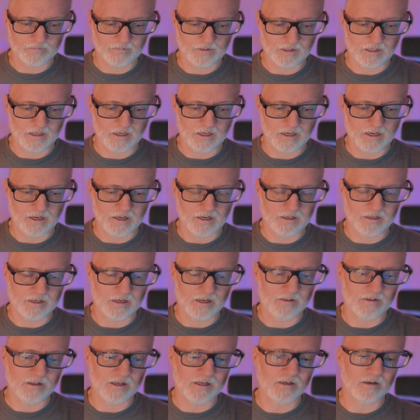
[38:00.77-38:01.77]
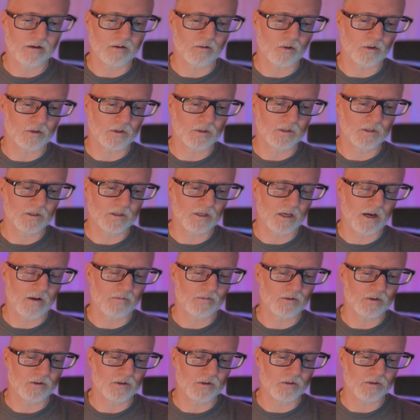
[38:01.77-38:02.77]
and and then of course
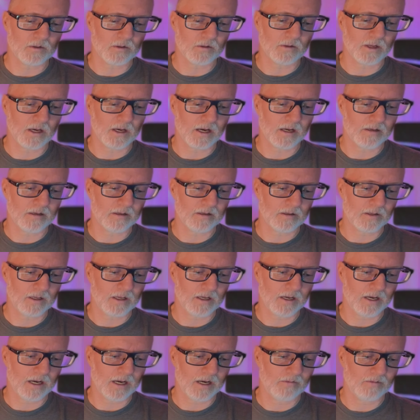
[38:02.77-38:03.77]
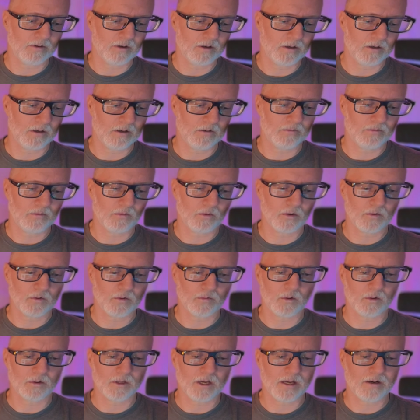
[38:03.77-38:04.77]
after you do that they have a, a forward
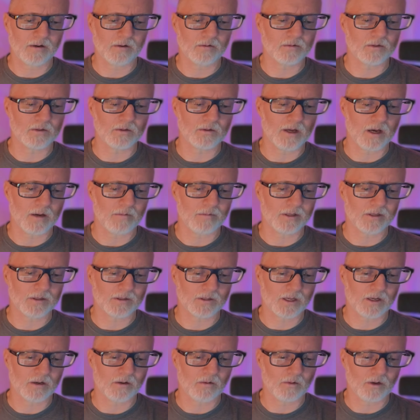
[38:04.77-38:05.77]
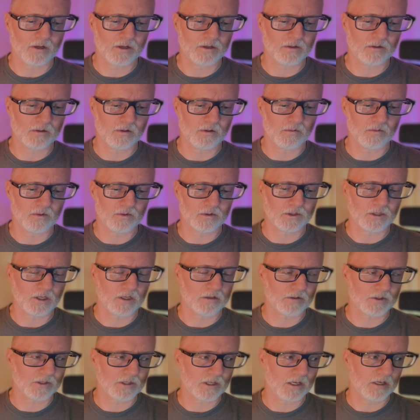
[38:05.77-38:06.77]
fold i don't do that because i don't want to do a full
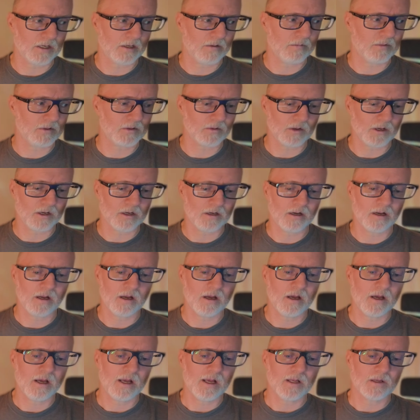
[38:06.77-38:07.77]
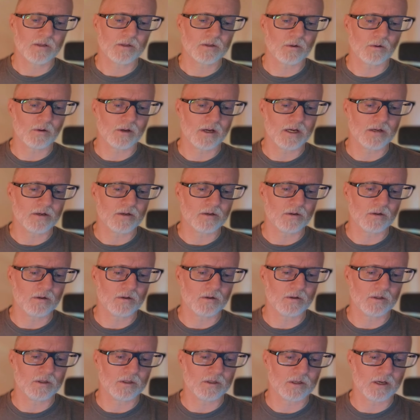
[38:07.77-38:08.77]
chakrasana in between so what i
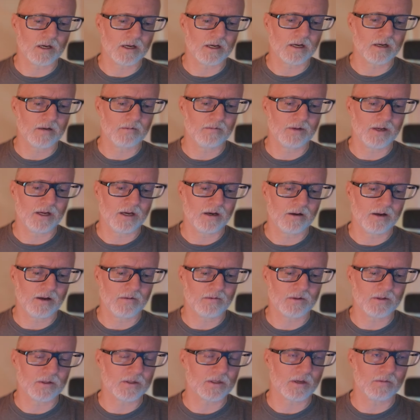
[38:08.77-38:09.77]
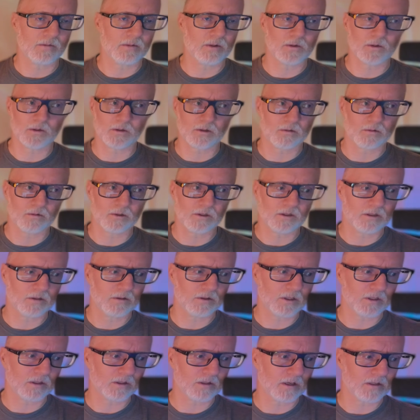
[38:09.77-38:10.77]
do is i come down after this i'm usually really
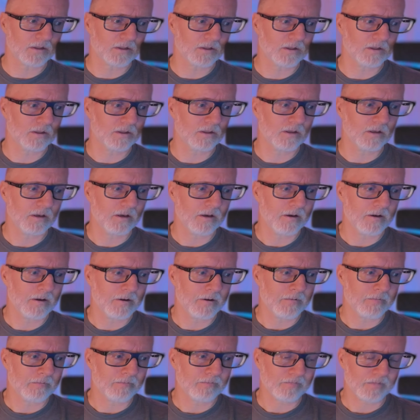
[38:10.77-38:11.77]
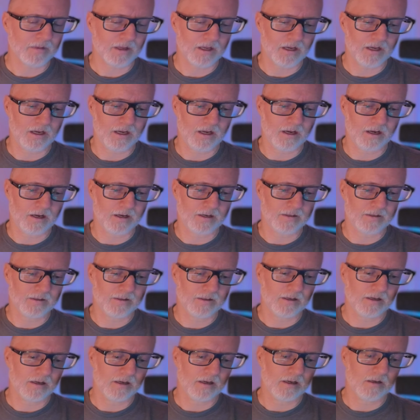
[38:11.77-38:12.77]
exhausted and
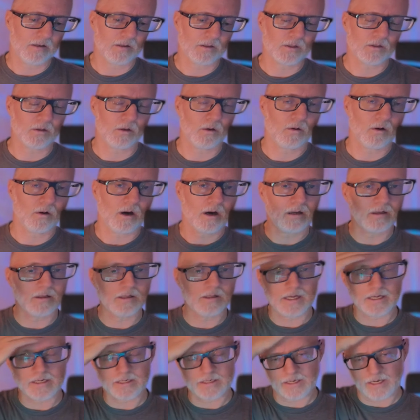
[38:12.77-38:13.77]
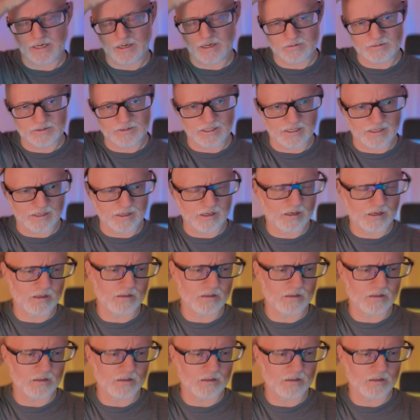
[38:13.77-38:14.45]
so i'll lay down and i'll